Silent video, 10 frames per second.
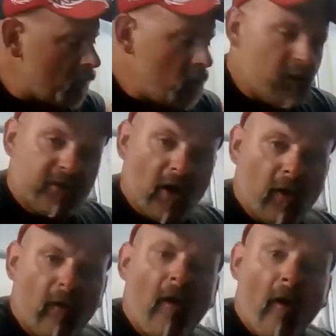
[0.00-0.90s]

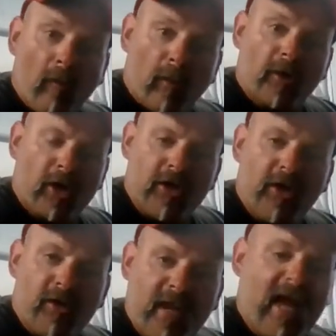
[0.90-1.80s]
So what we're going to
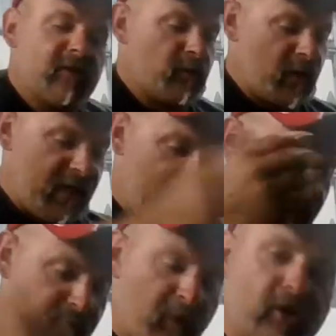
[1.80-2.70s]
do today is we're going to get
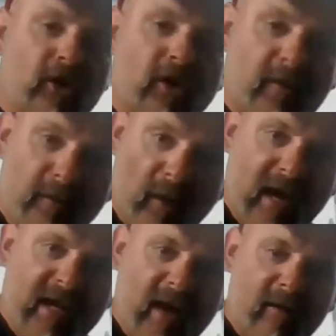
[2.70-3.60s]
into putting the
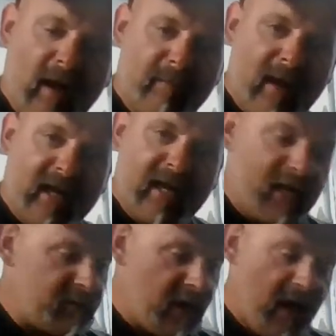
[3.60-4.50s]
radiator back
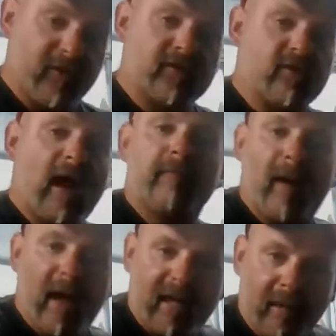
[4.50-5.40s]
in and the shroud
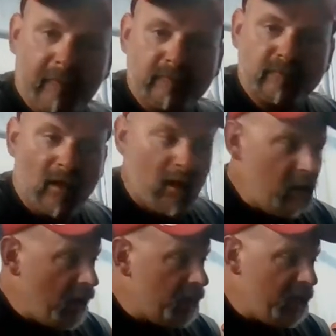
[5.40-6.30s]
back in.
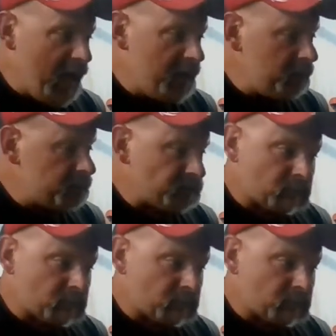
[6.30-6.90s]
And then